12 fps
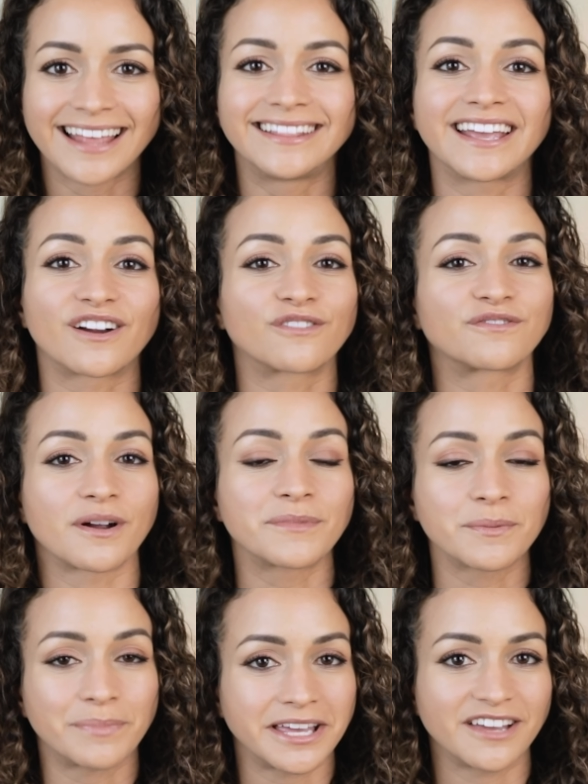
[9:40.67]
They are
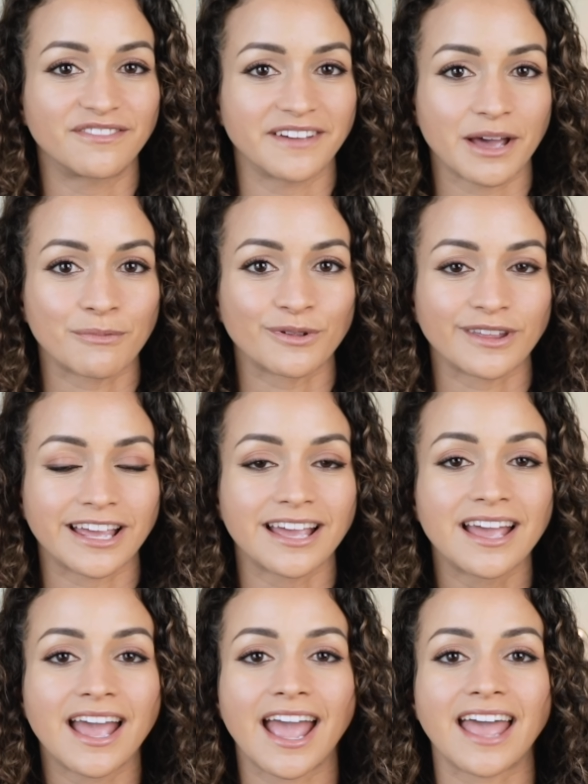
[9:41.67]
from the pea family,
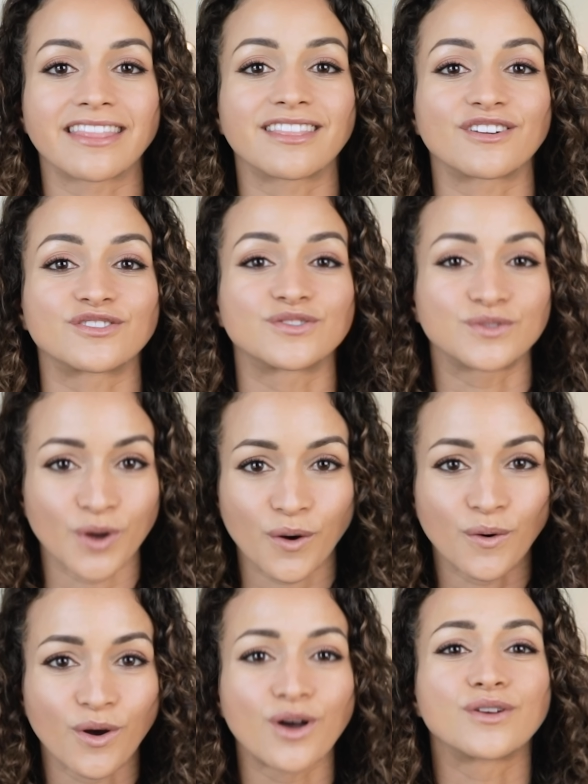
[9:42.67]
and they're
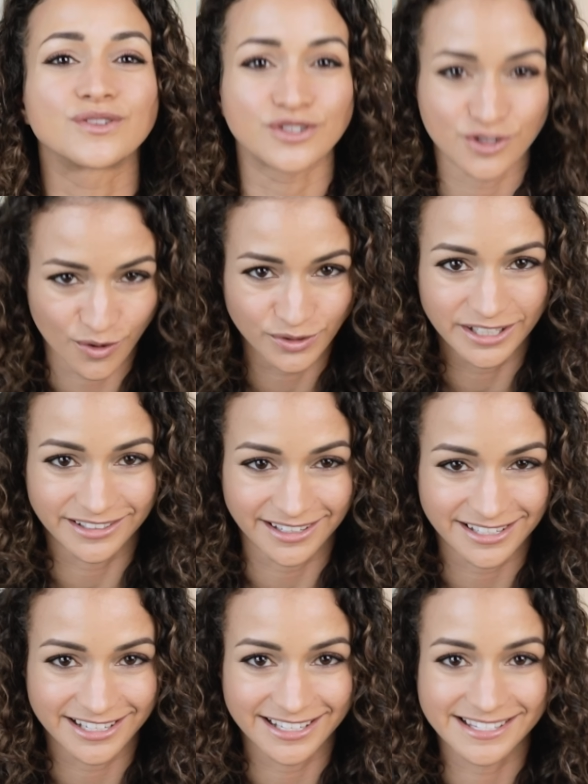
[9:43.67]
so, so
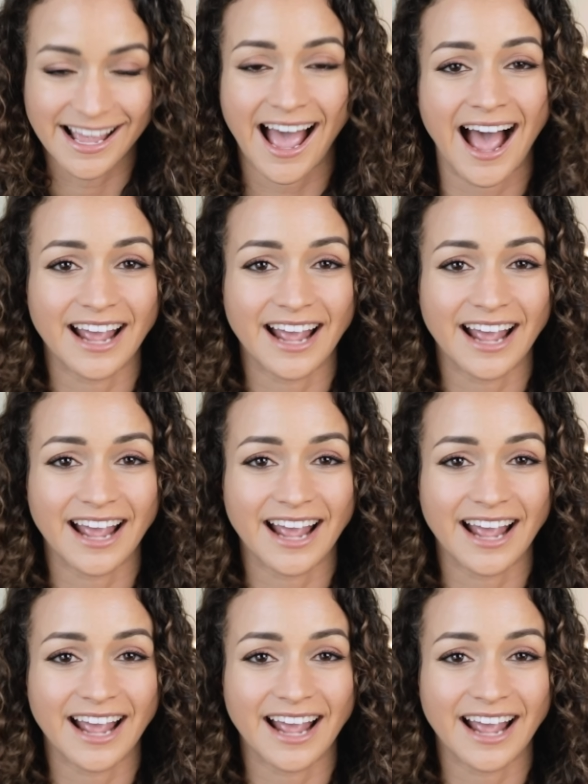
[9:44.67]
delicious.